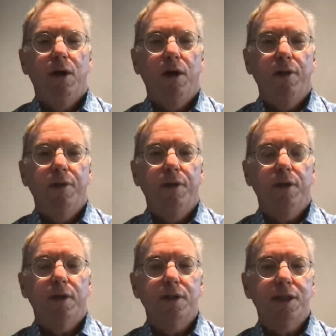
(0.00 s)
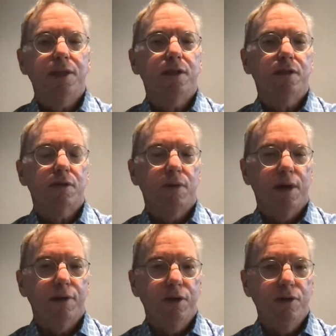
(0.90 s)
on the consensus
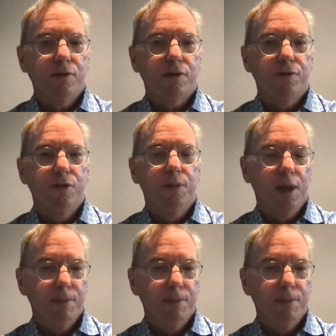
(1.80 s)
around the use of human